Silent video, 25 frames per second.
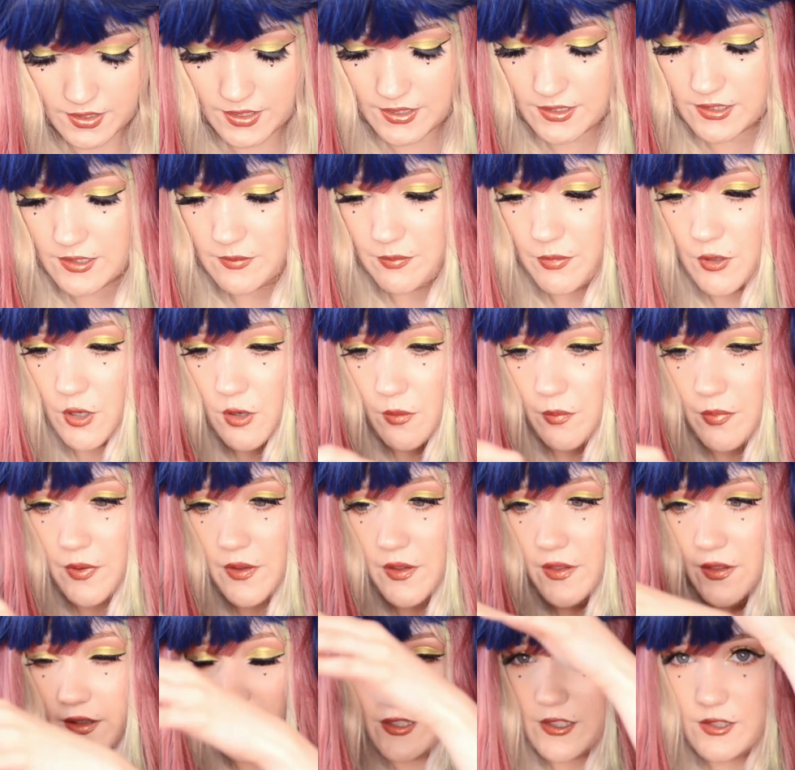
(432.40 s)
Let's pop
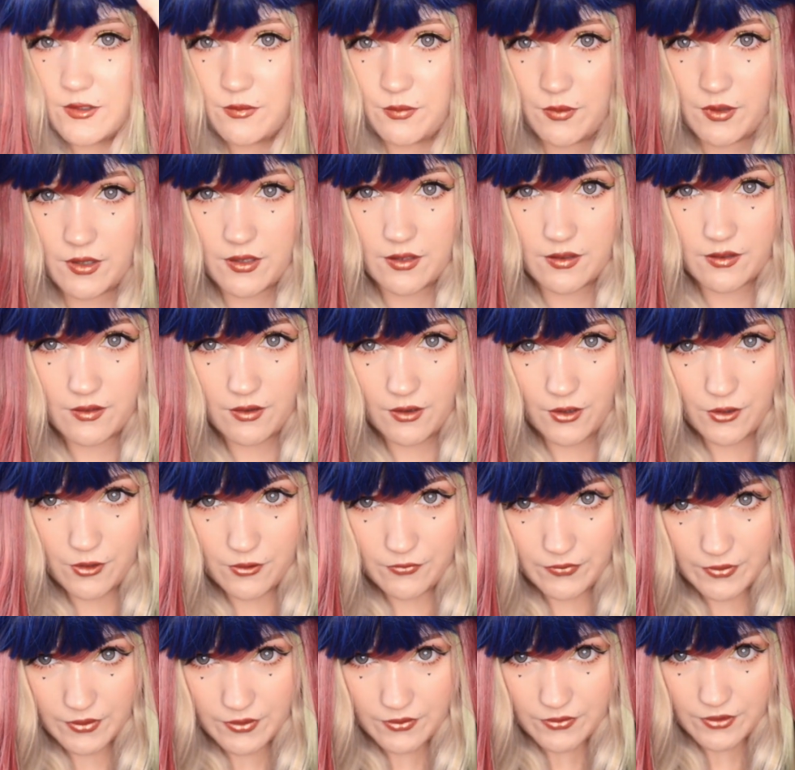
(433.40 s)
this one
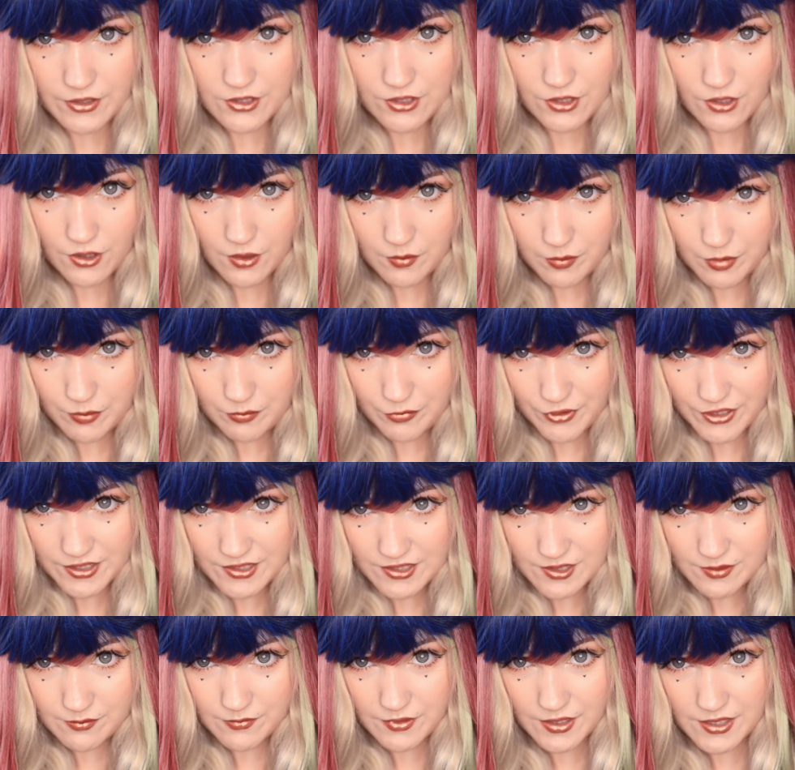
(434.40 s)
over the top, bring
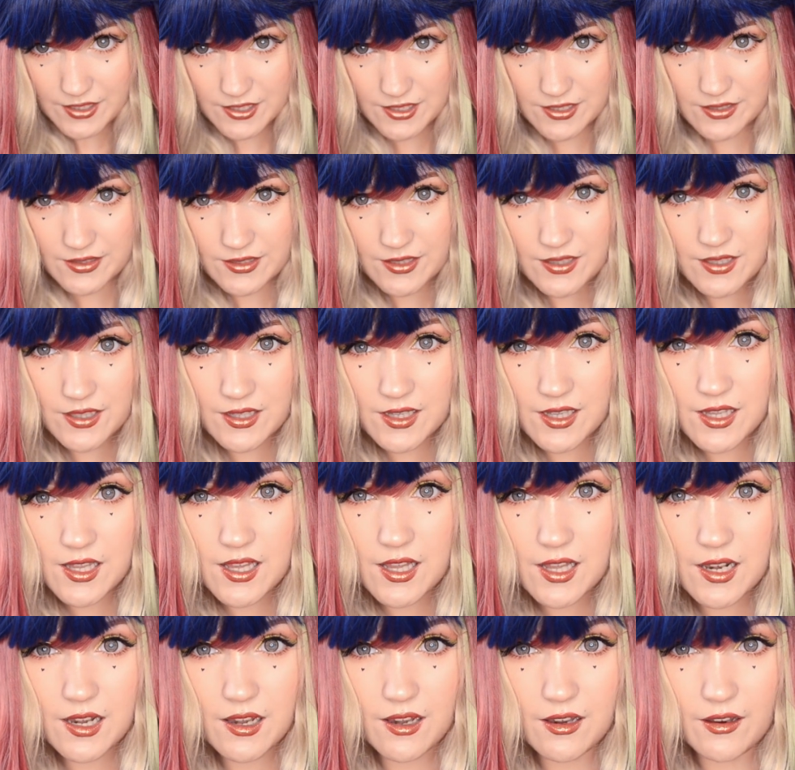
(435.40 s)
some nice
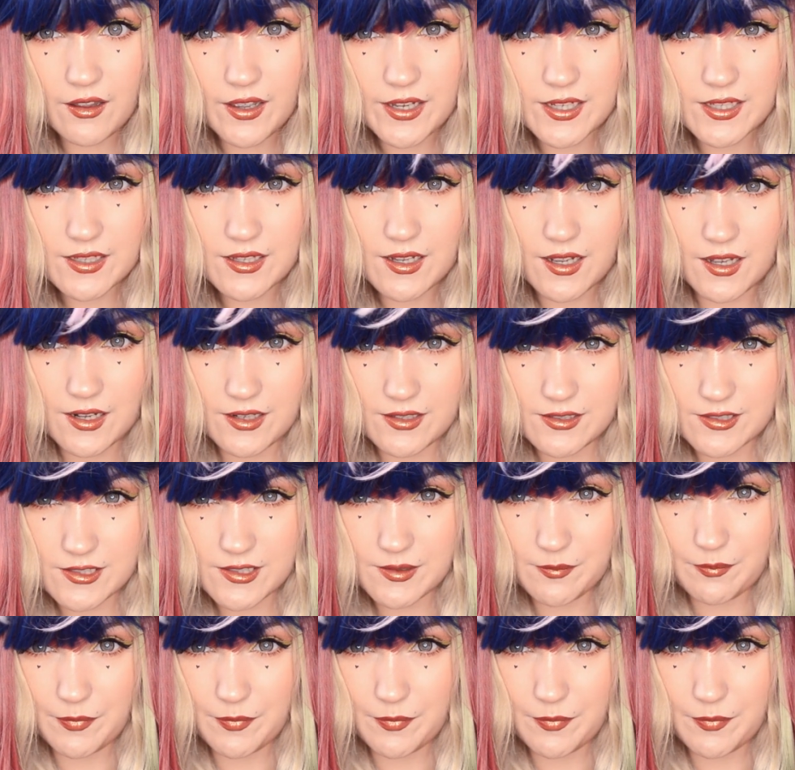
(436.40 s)
light colours